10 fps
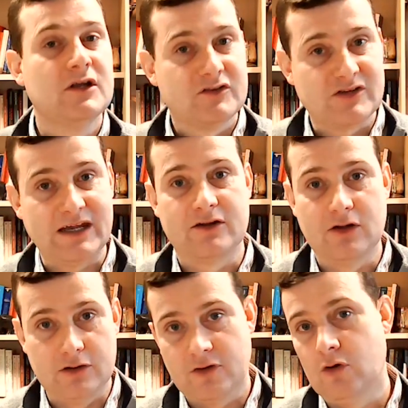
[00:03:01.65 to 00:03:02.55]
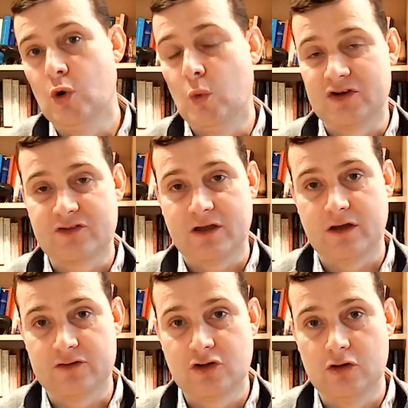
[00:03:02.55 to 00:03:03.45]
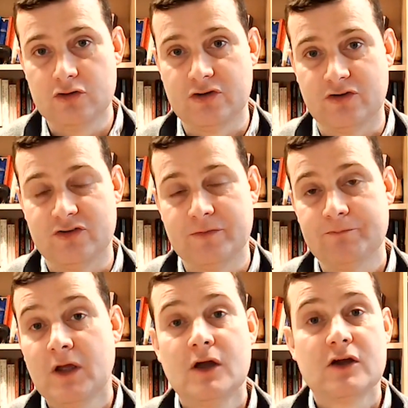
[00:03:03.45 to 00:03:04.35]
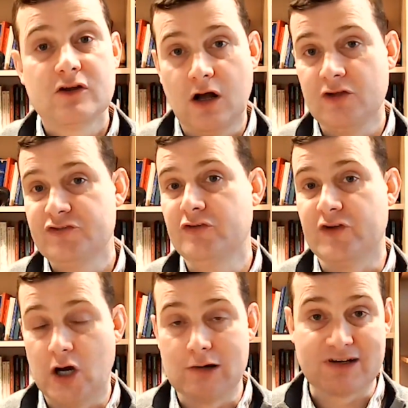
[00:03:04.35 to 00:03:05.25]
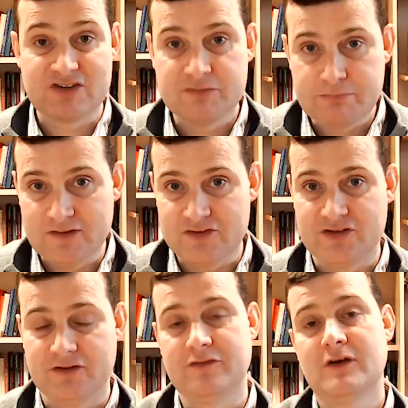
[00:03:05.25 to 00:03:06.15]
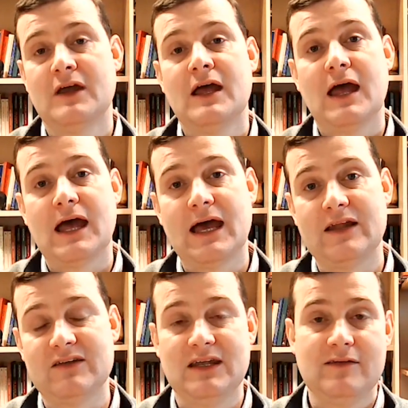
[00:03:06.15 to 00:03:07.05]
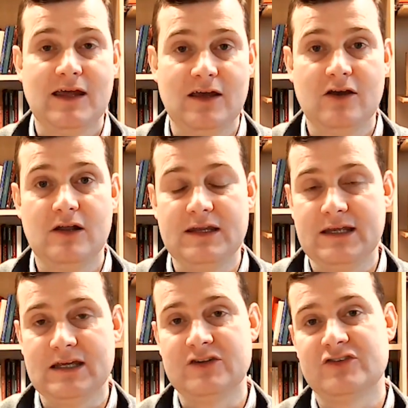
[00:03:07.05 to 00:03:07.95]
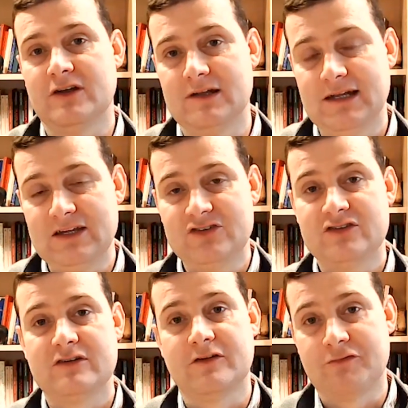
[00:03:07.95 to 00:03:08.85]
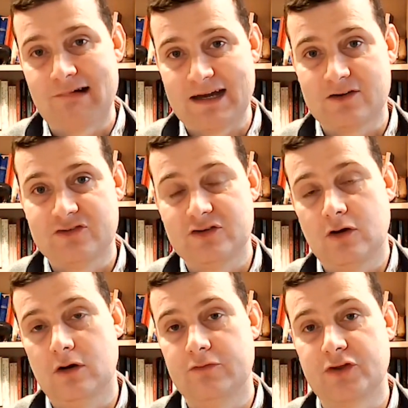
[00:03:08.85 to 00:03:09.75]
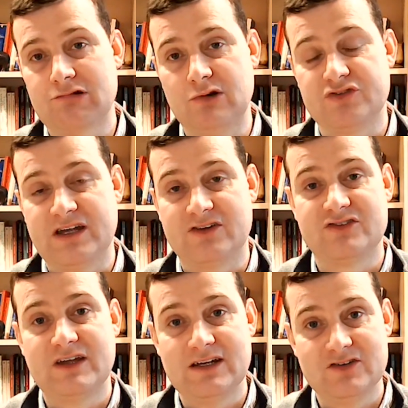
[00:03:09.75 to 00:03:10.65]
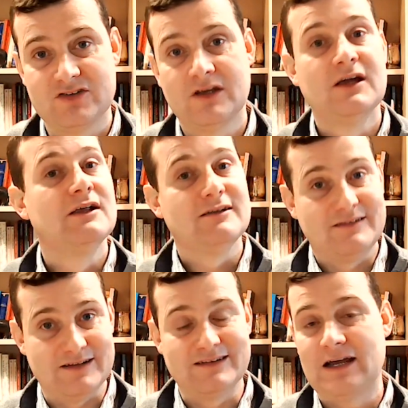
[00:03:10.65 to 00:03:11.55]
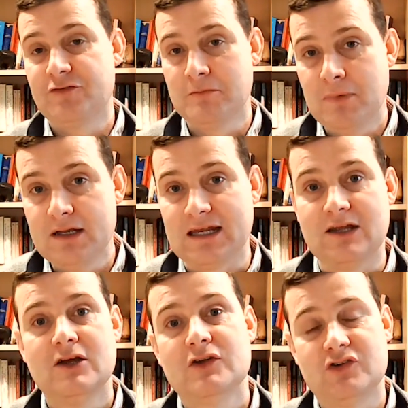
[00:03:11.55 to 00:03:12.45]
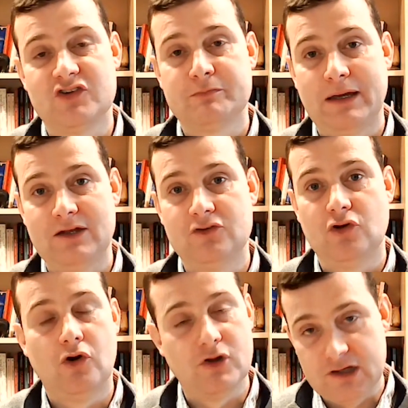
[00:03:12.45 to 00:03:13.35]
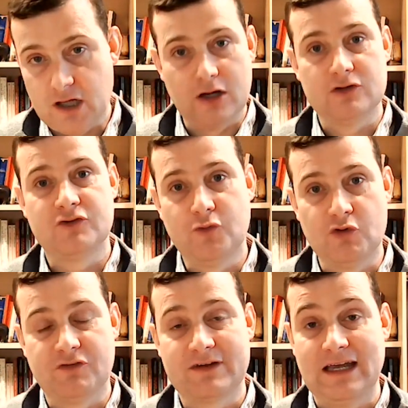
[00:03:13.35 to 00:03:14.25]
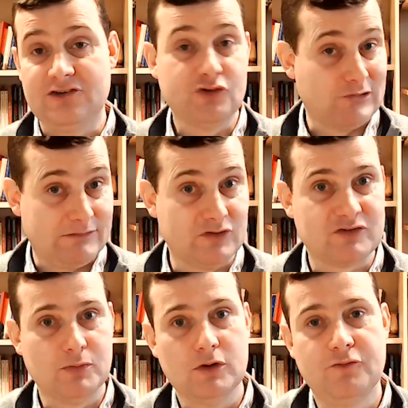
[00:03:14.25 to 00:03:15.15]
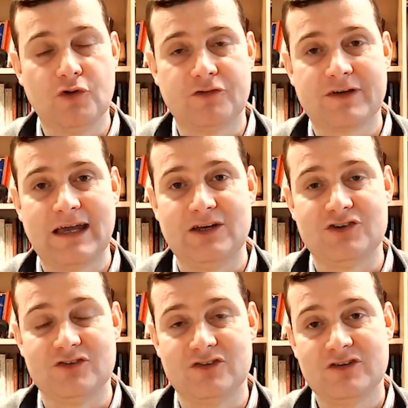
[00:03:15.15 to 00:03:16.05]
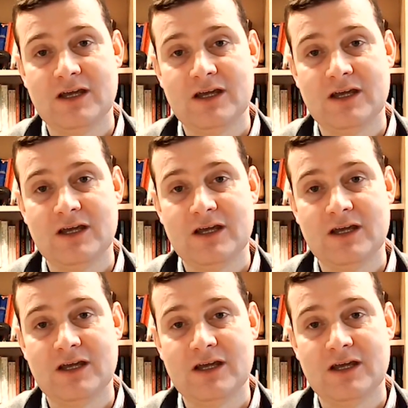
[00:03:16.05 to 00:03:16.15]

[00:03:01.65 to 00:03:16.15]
taken over or which they had conquered. Castles are expensive, and in their early years at least, the Franks of the Crusader states didn't have the money to spend on large fortifications or even small fortifications.